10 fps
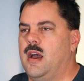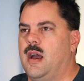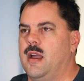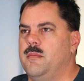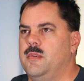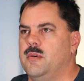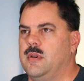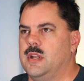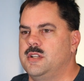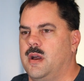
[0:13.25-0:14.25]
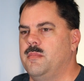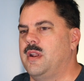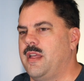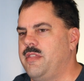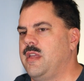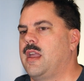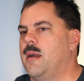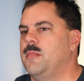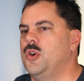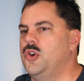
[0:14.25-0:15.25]
I'm doing a job that I think
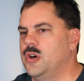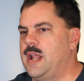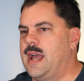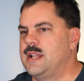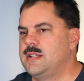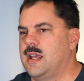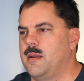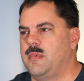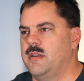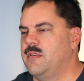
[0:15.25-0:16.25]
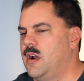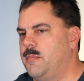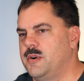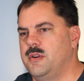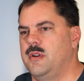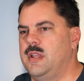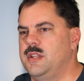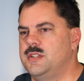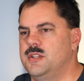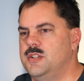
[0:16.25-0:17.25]
I'm good at. I'm given
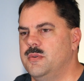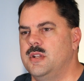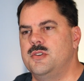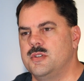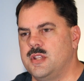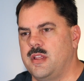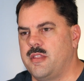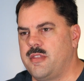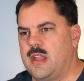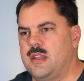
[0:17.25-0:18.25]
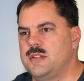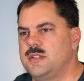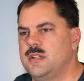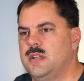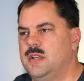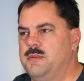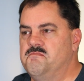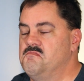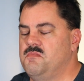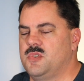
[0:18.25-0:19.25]
opportunities to do interesting things.
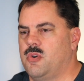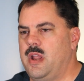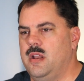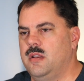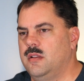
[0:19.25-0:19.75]
It's great.